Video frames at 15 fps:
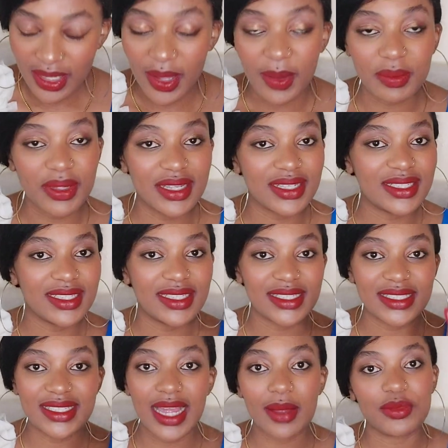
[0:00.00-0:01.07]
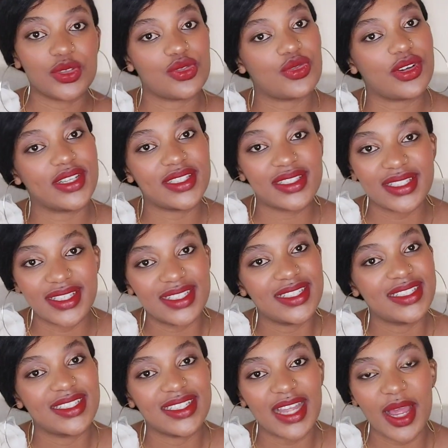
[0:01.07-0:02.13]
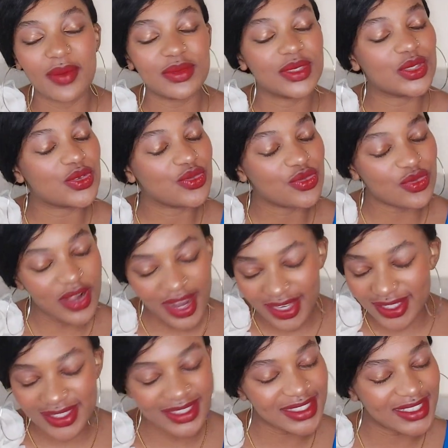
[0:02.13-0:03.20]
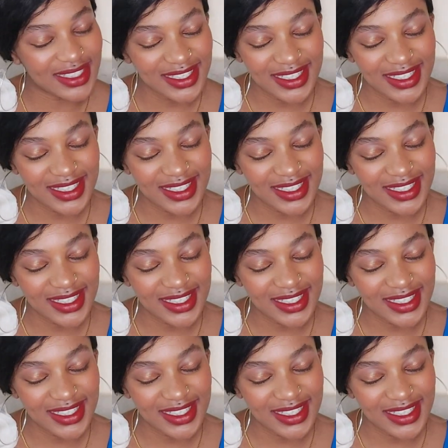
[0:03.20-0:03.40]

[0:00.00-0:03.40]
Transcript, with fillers: because I'm stressed. I'm stressed.